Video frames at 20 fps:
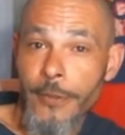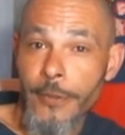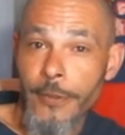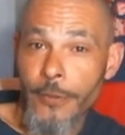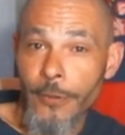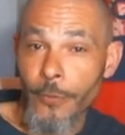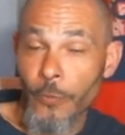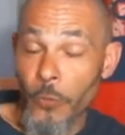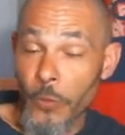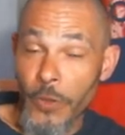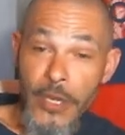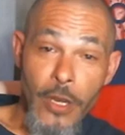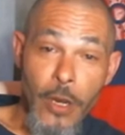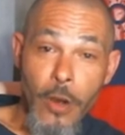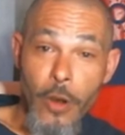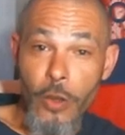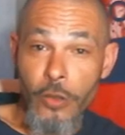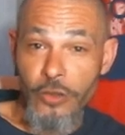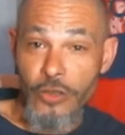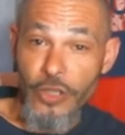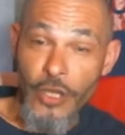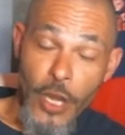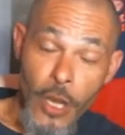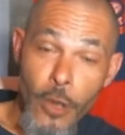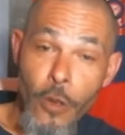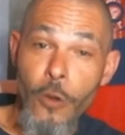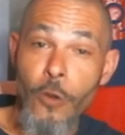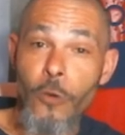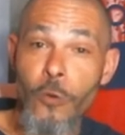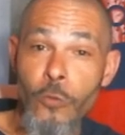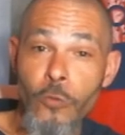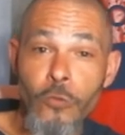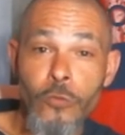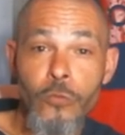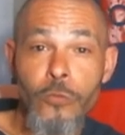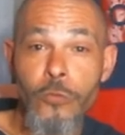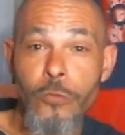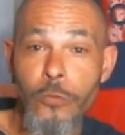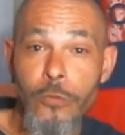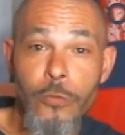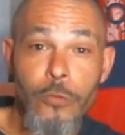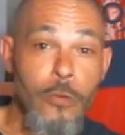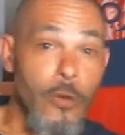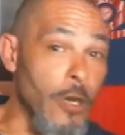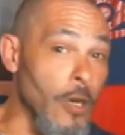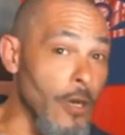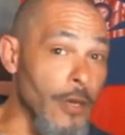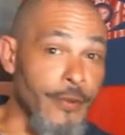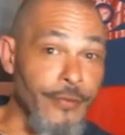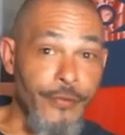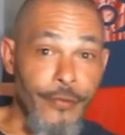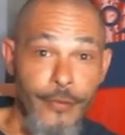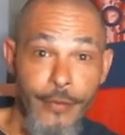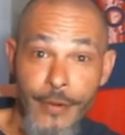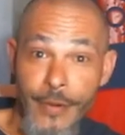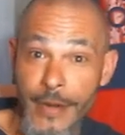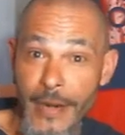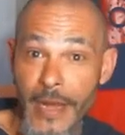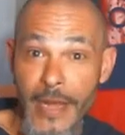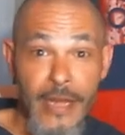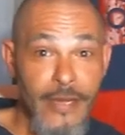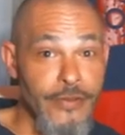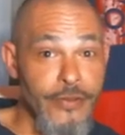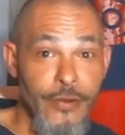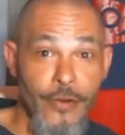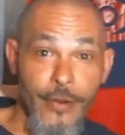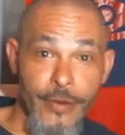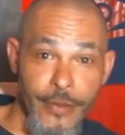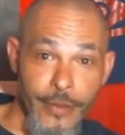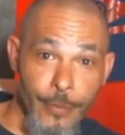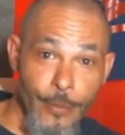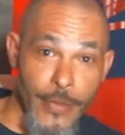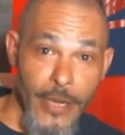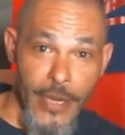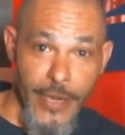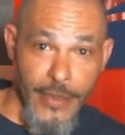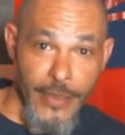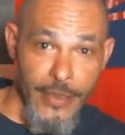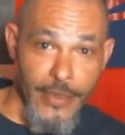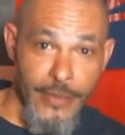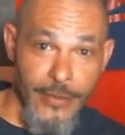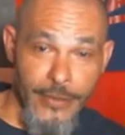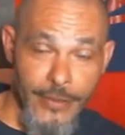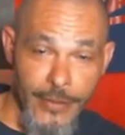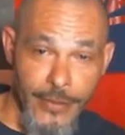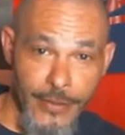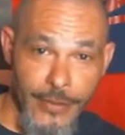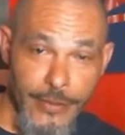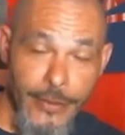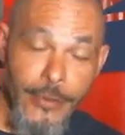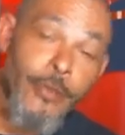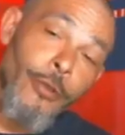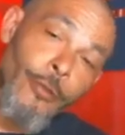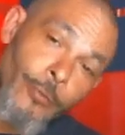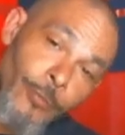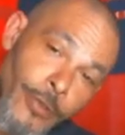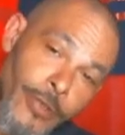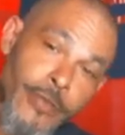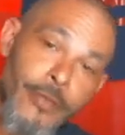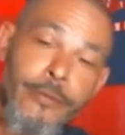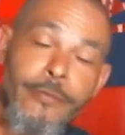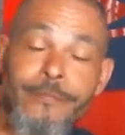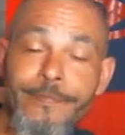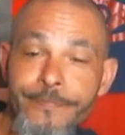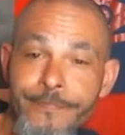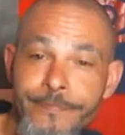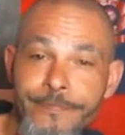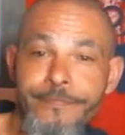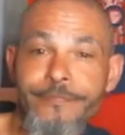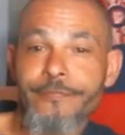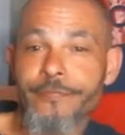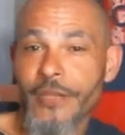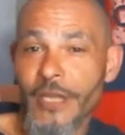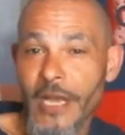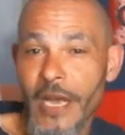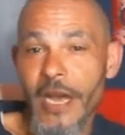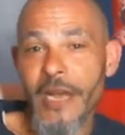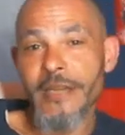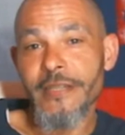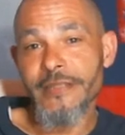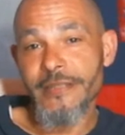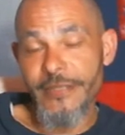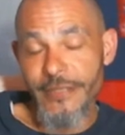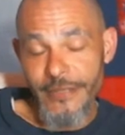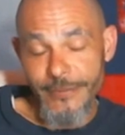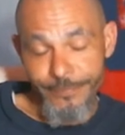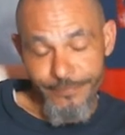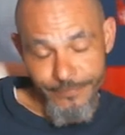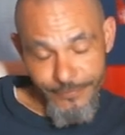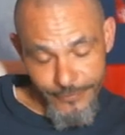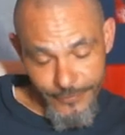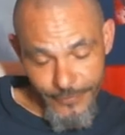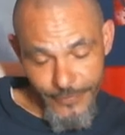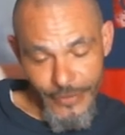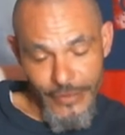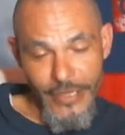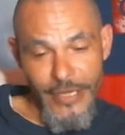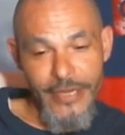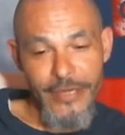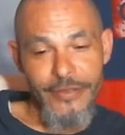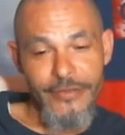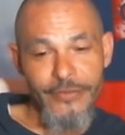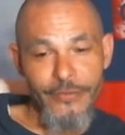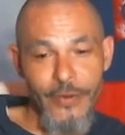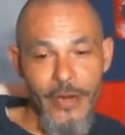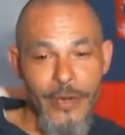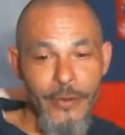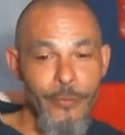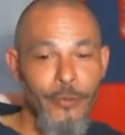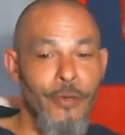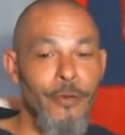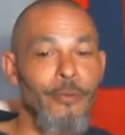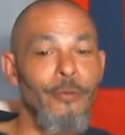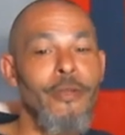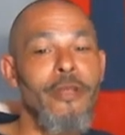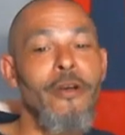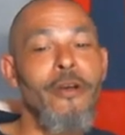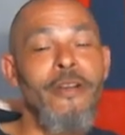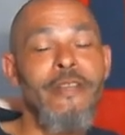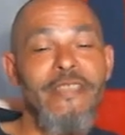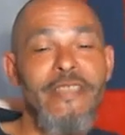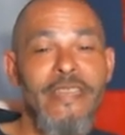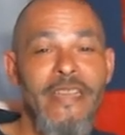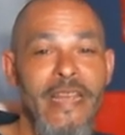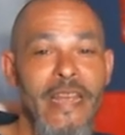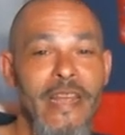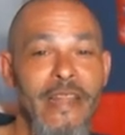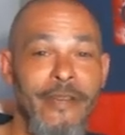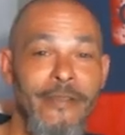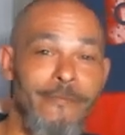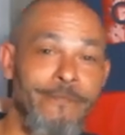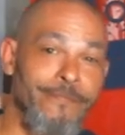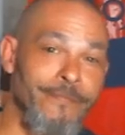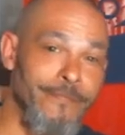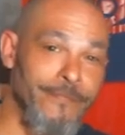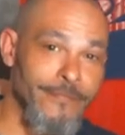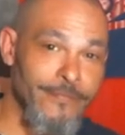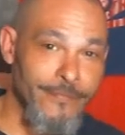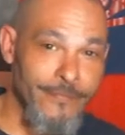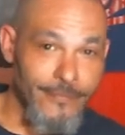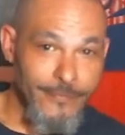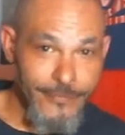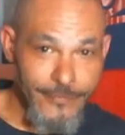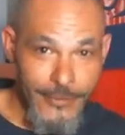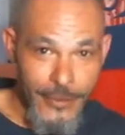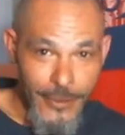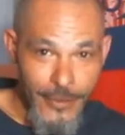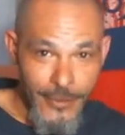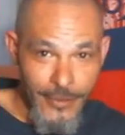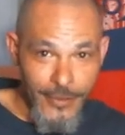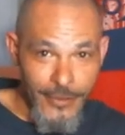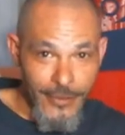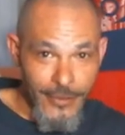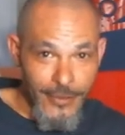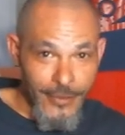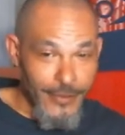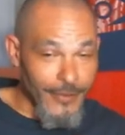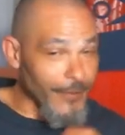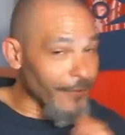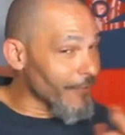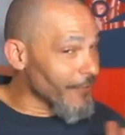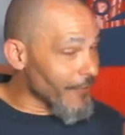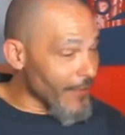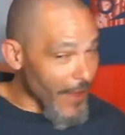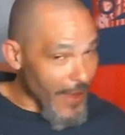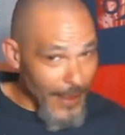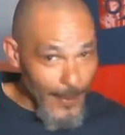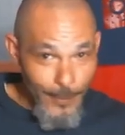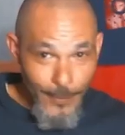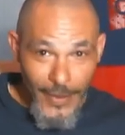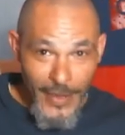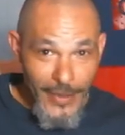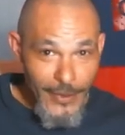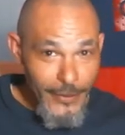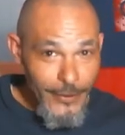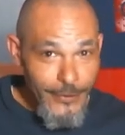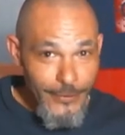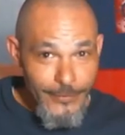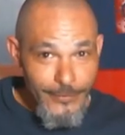We all know us not talking about it, well, honestly, led us right where we are today. Is that better?